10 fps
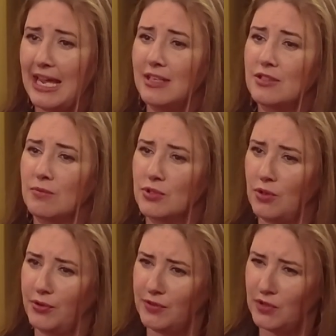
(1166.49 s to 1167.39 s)
as a
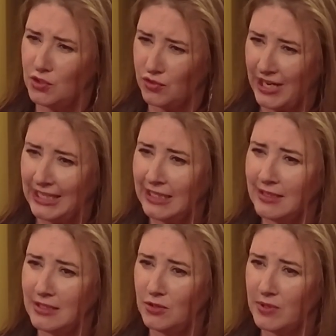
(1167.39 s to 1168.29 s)
result of the training
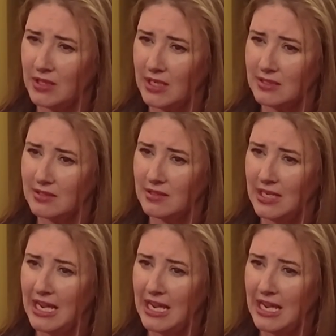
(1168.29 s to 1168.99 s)
they do with us